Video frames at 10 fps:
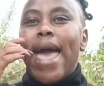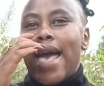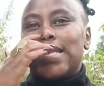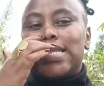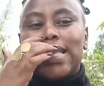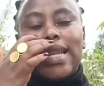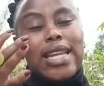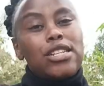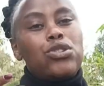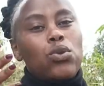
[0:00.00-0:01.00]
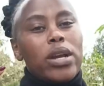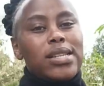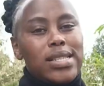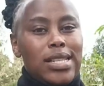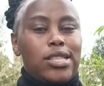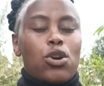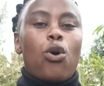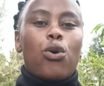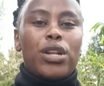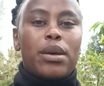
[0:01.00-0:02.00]
hence the need to insist
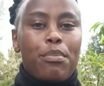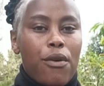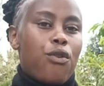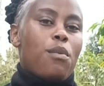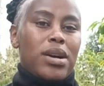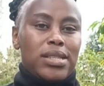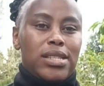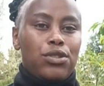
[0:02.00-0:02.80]
on the performance.